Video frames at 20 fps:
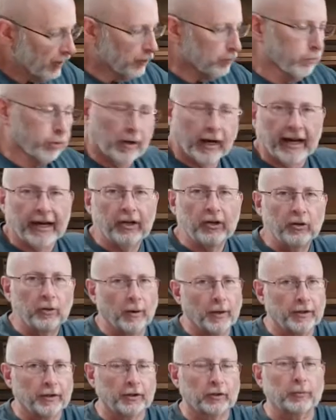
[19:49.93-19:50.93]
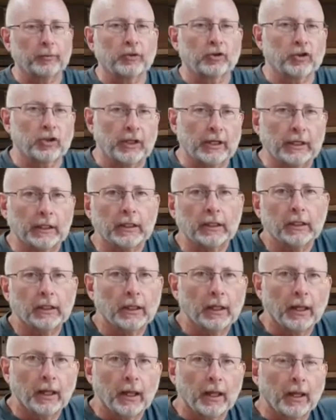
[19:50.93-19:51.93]
brand new on this machine.
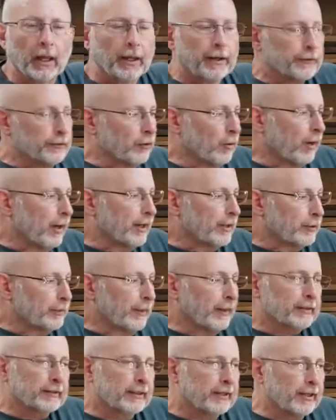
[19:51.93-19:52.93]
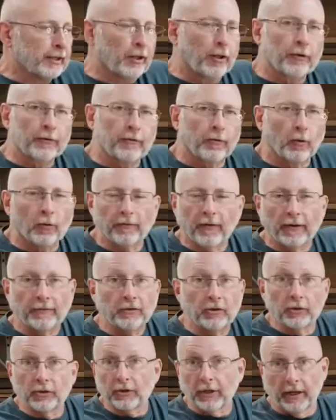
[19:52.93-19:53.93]
So I expect to get another 4 or 5
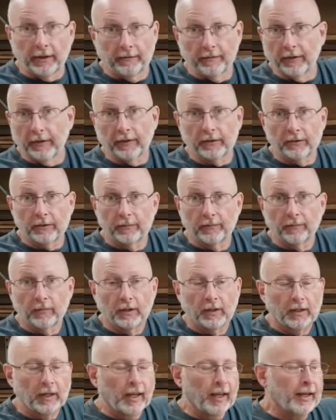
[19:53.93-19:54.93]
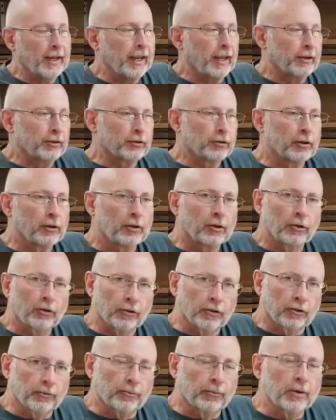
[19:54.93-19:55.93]
years out of this. It has
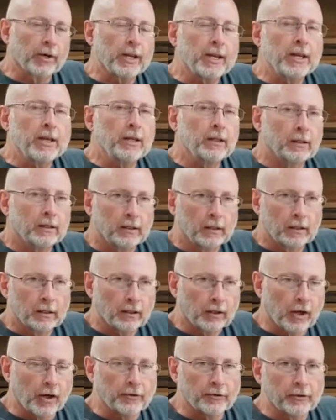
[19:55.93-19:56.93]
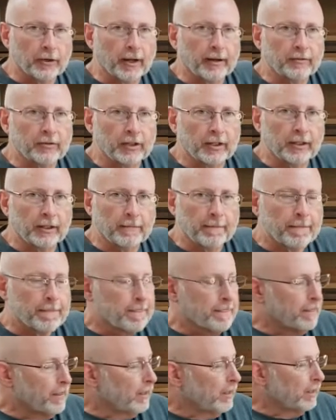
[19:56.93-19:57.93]
3 cutter knives in it,
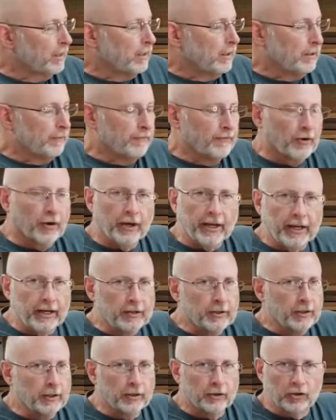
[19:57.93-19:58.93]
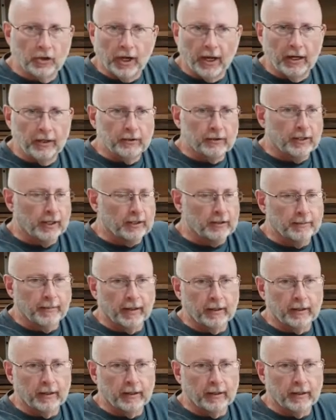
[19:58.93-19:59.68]
very easy to change, takes about